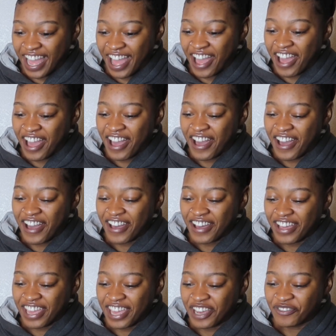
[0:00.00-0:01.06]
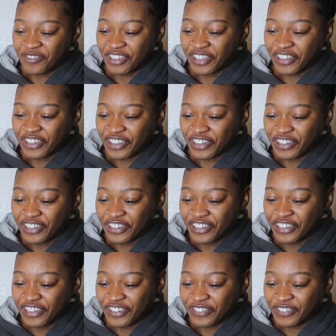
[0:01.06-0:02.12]
Aw, and we cooked a
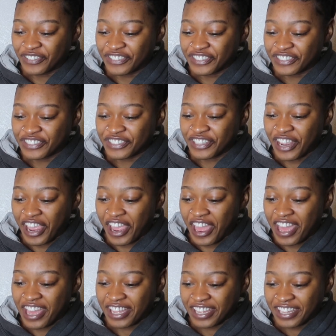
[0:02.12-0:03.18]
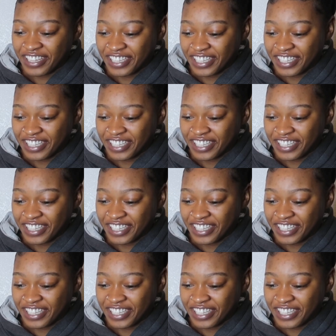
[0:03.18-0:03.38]
little snack.